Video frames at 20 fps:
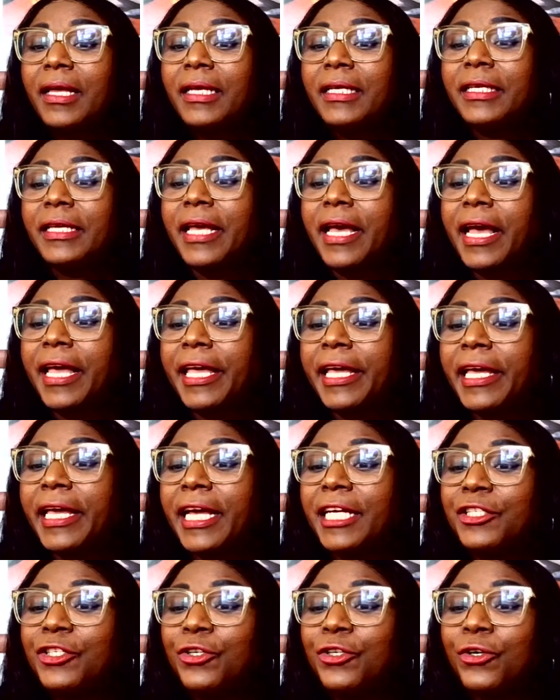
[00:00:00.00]
Yeah,
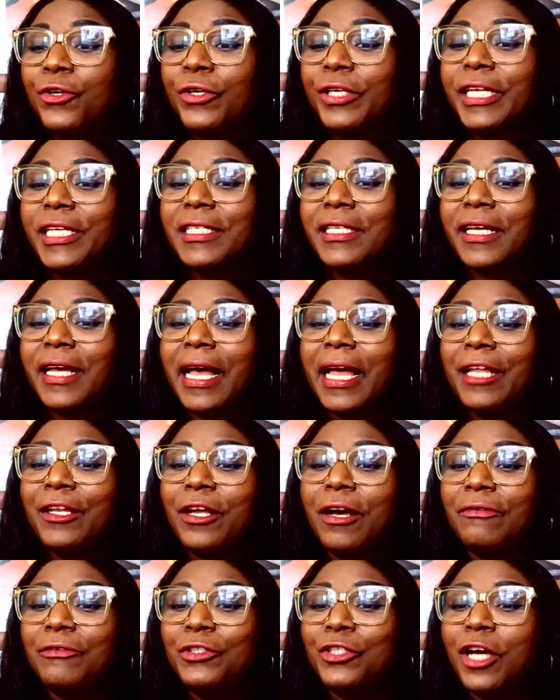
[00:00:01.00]
Ikechuku, this kind
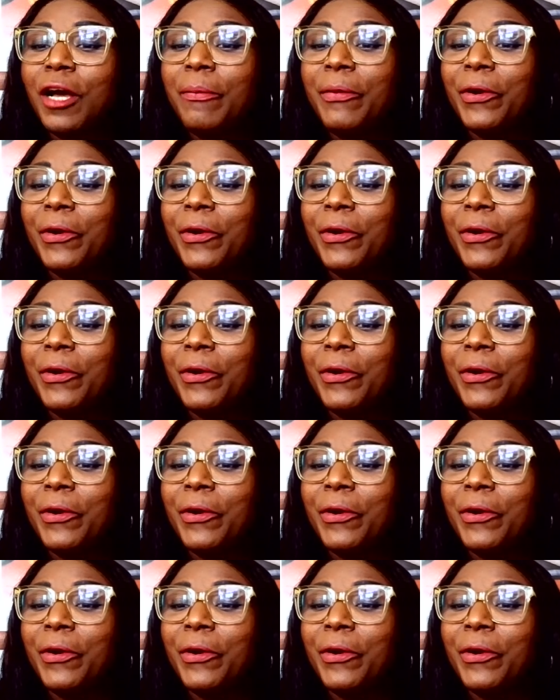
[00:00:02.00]
of job